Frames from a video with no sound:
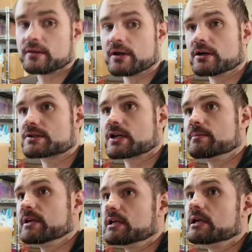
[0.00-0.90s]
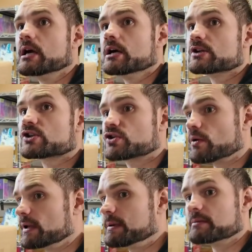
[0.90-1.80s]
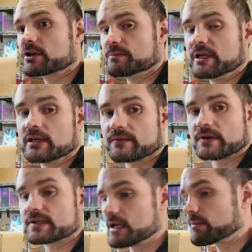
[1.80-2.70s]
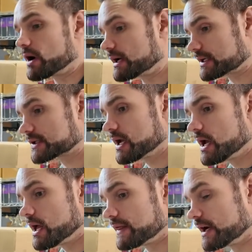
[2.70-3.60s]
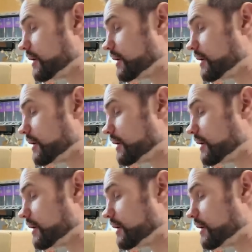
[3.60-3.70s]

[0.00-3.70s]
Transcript: There's going to be so many people competing for the same products that I